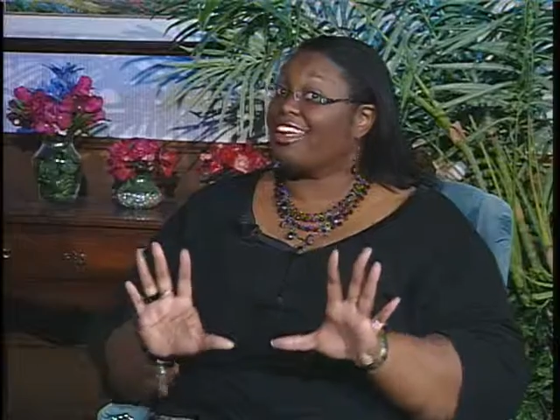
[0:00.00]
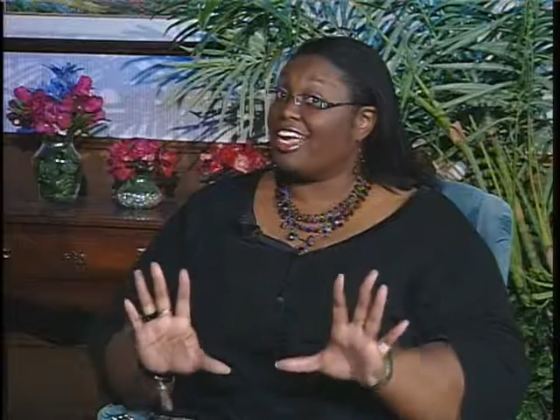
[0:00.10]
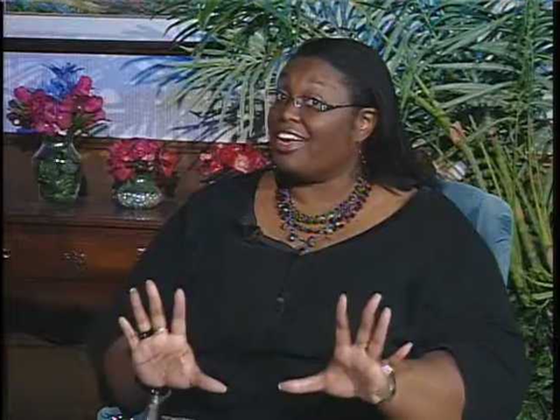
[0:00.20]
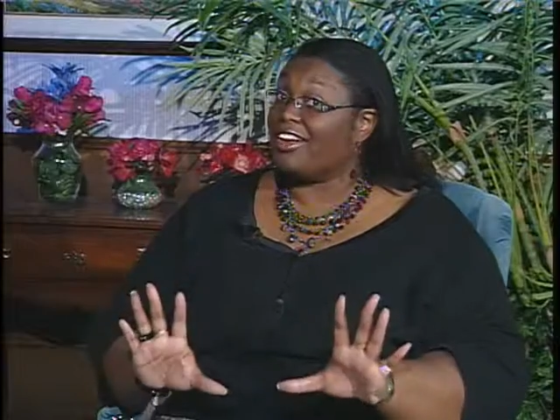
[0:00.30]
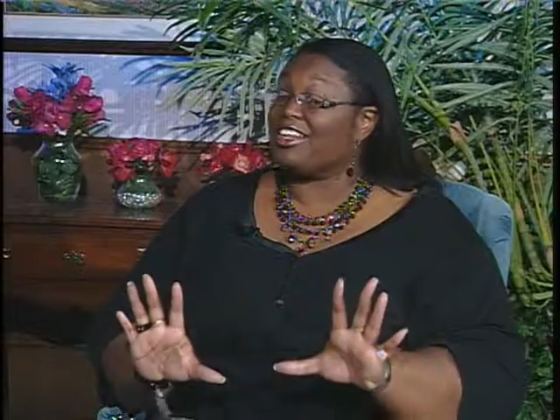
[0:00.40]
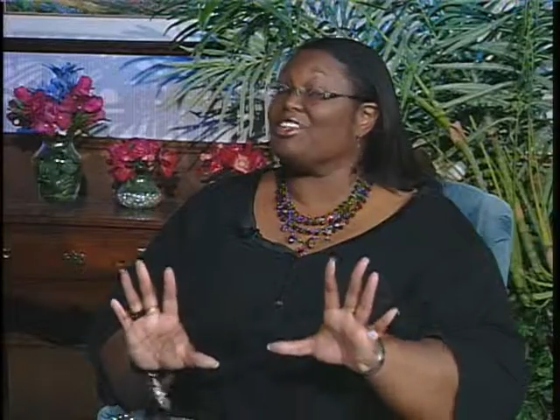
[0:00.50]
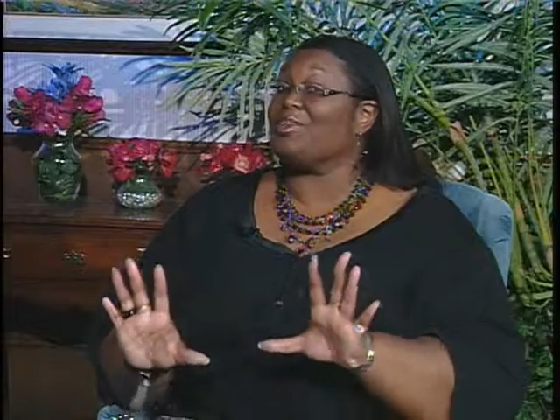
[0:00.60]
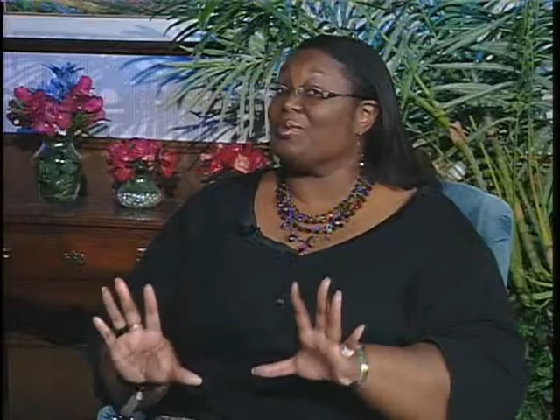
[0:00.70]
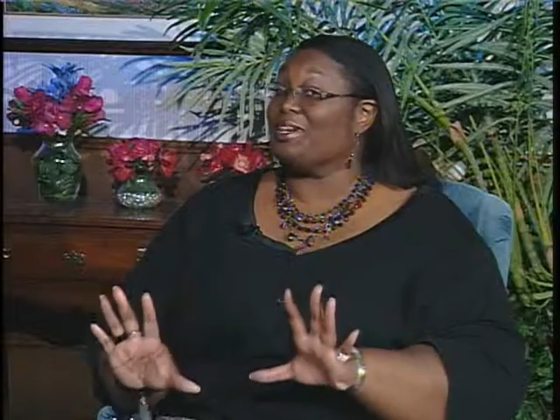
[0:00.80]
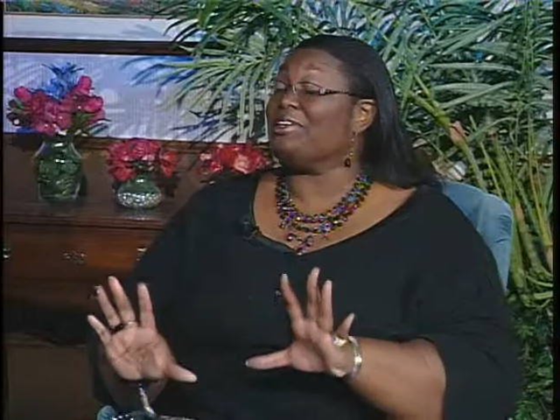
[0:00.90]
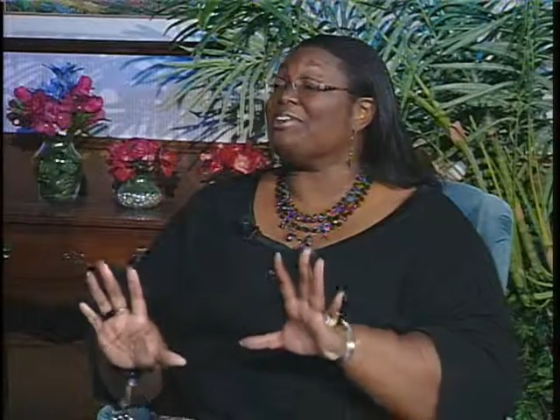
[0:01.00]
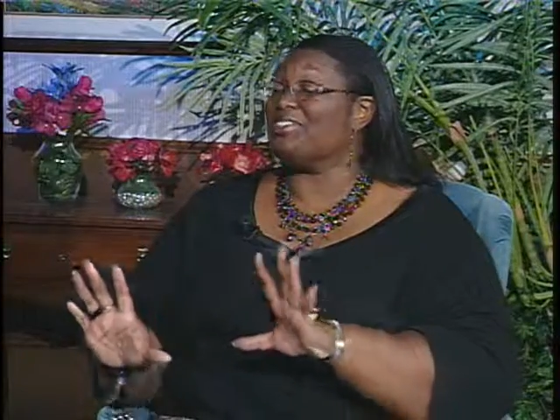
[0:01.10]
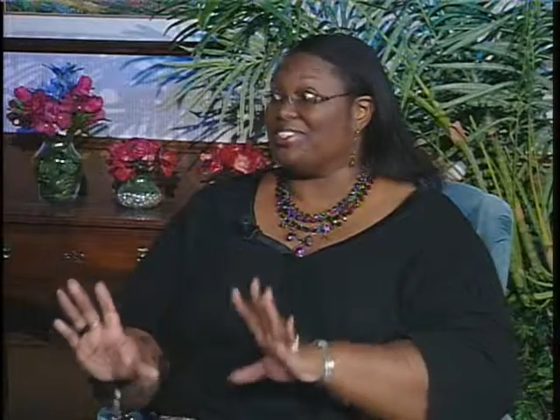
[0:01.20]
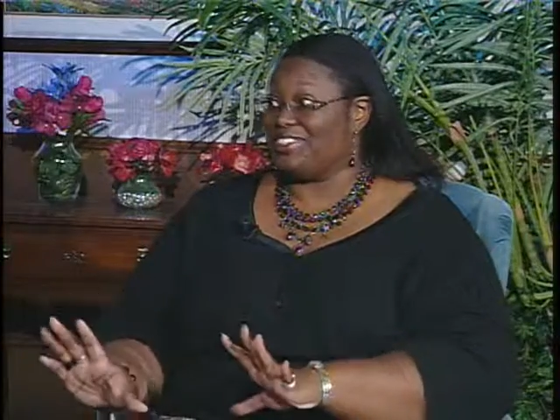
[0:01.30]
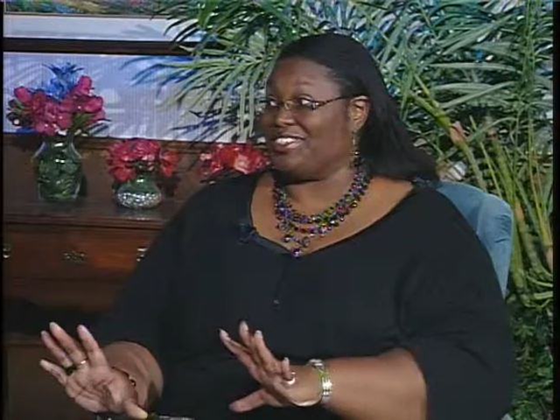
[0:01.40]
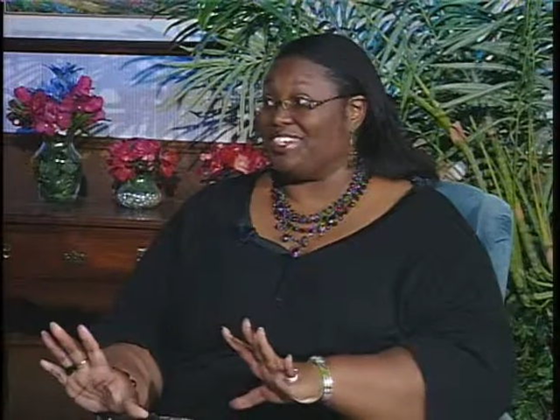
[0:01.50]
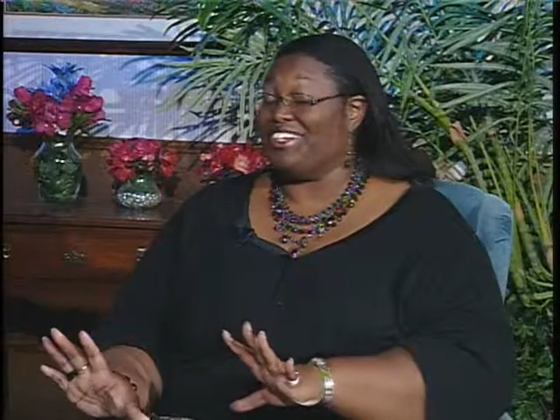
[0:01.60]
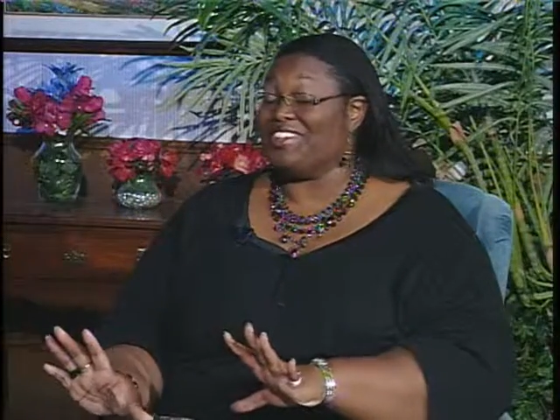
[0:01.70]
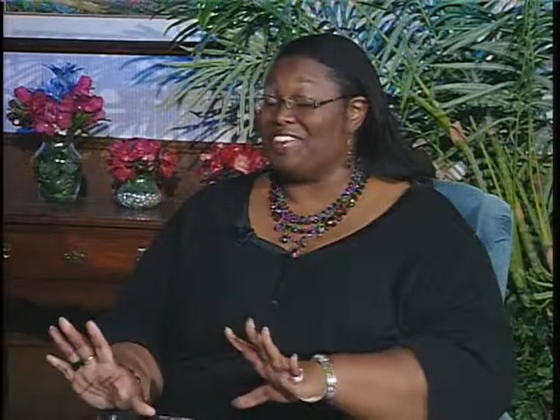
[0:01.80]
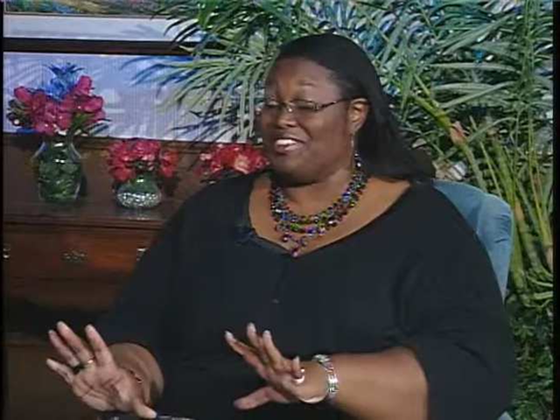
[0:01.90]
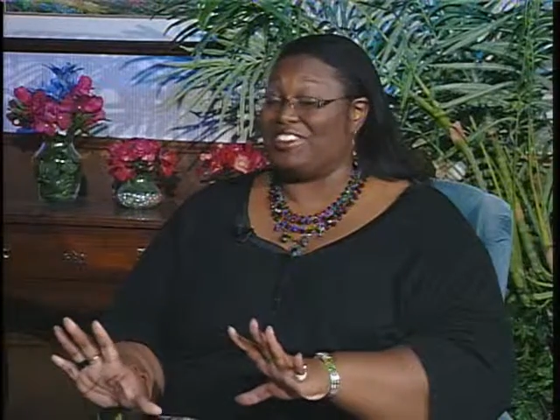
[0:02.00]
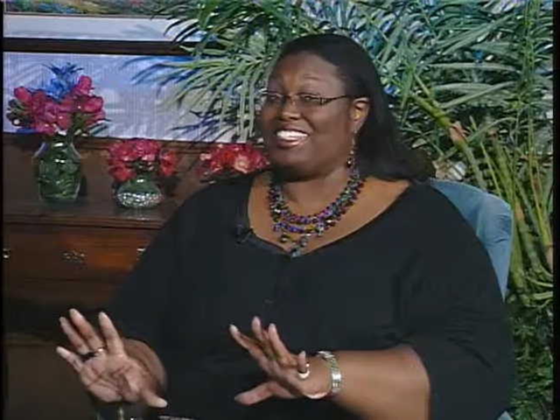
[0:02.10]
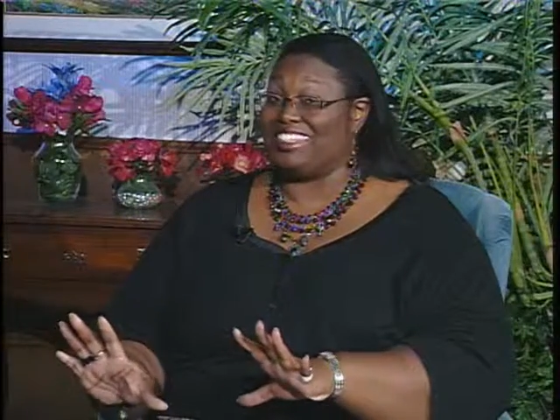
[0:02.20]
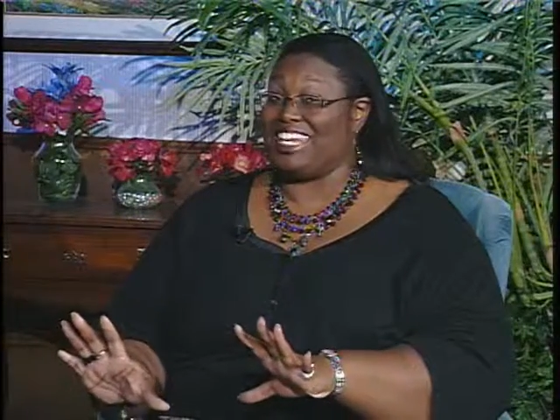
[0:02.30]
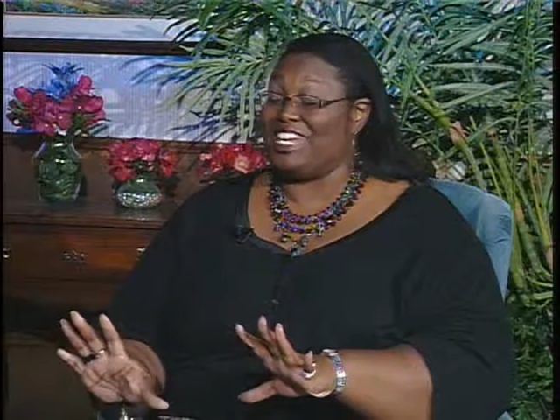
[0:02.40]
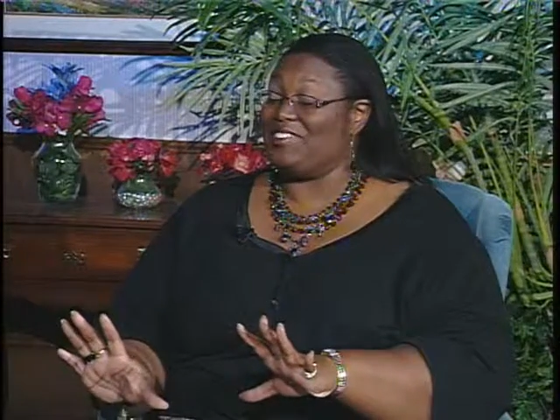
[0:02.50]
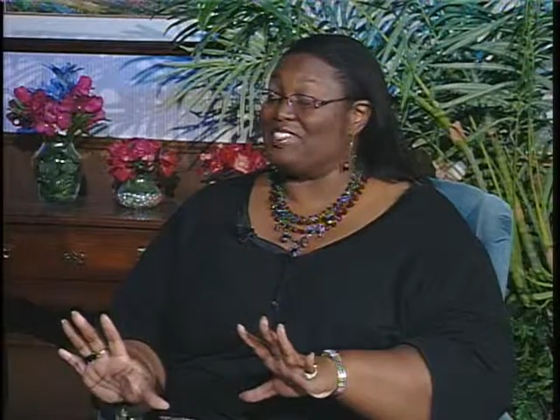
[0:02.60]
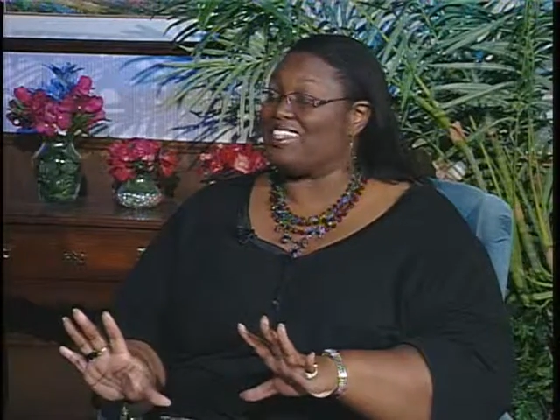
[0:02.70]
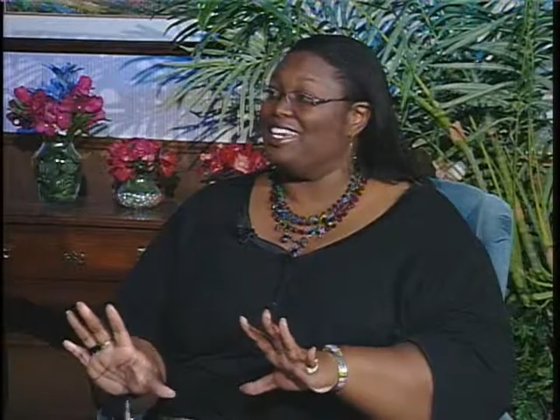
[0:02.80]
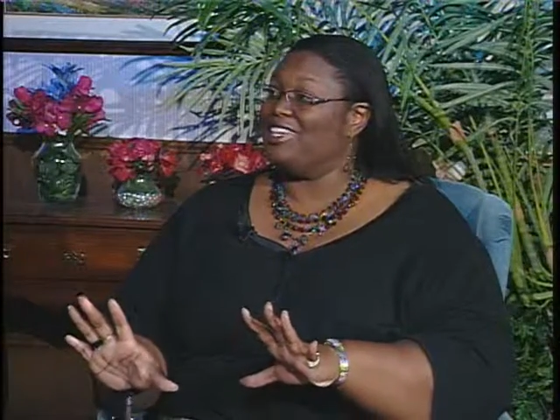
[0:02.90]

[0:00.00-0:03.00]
Carrigan Career Center here on Good Neighbors.